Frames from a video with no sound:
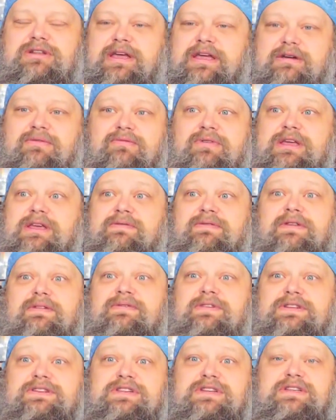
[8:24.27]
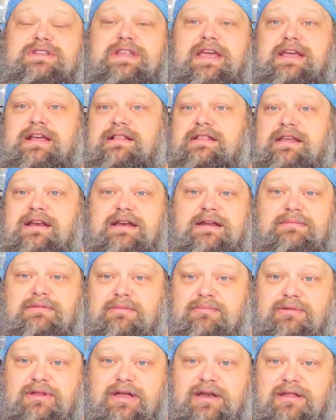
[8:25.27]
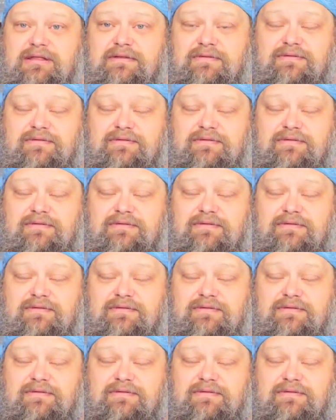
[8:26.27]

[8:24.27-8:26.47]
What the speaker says: Like even if it's just like cleaning up the blood on